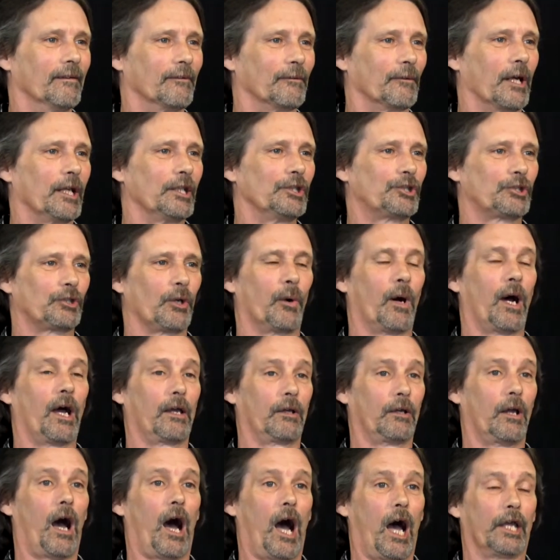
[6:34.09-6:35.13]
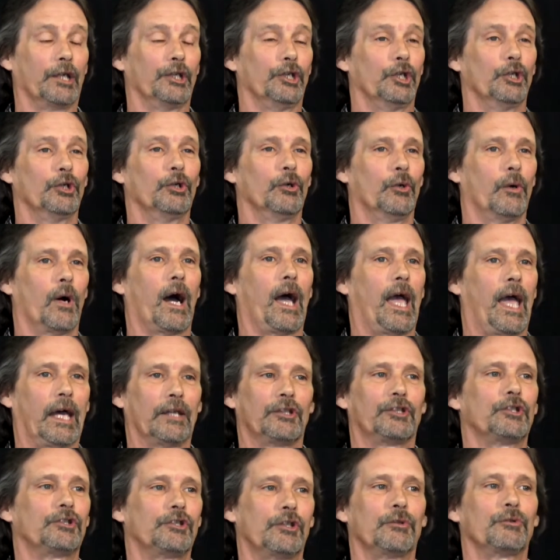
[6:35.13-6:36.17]
Right. So I knew I
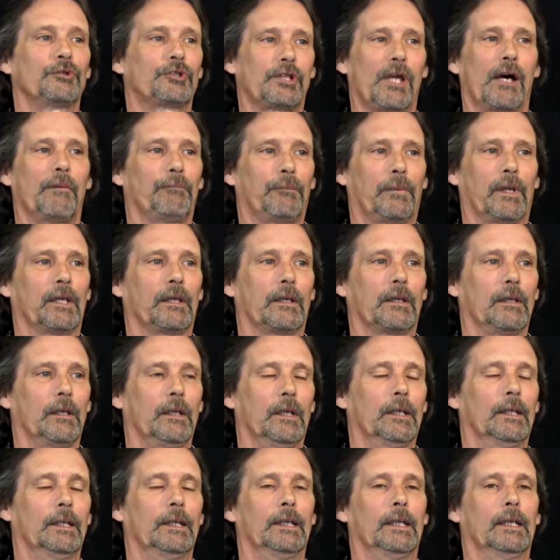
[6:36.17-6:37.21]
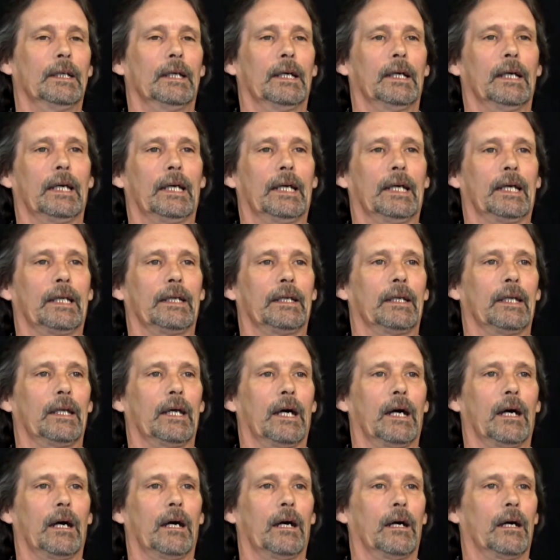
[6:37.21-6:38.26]
had to do something, and
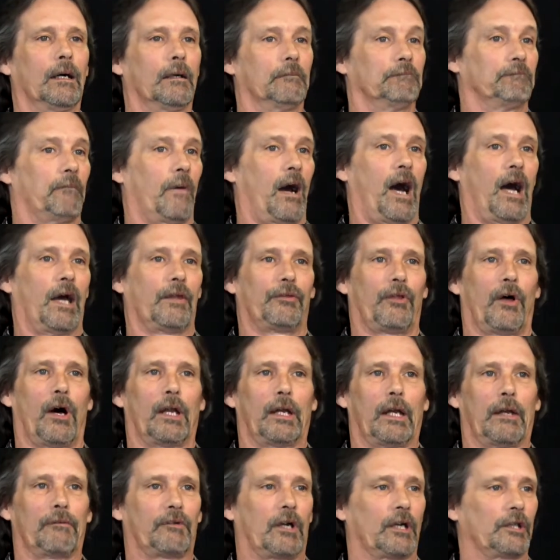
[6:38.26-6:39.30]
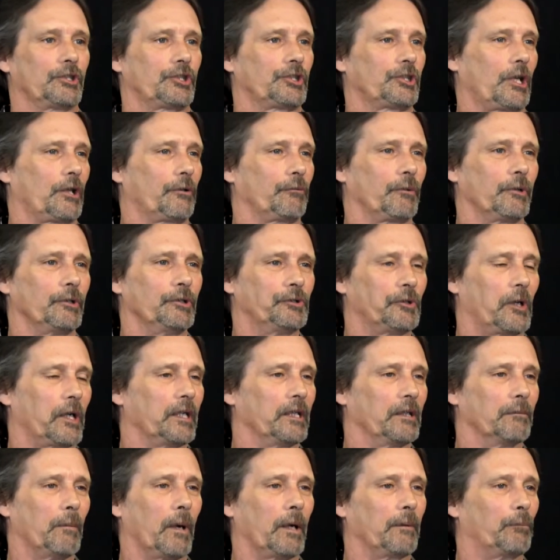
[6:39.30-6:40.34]
I thought, I've got to start
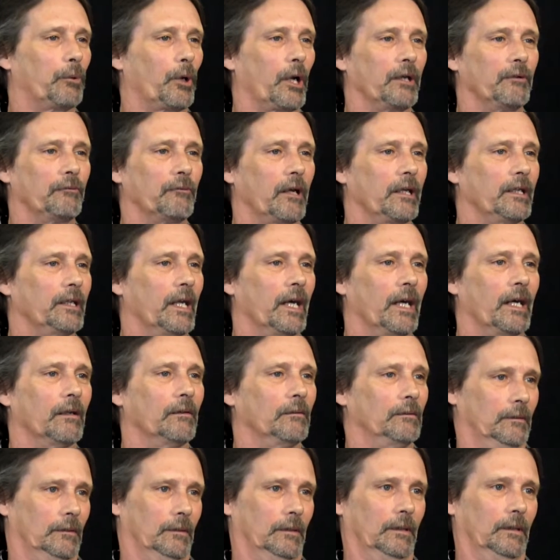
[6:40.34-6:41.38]
retraining my brain right now,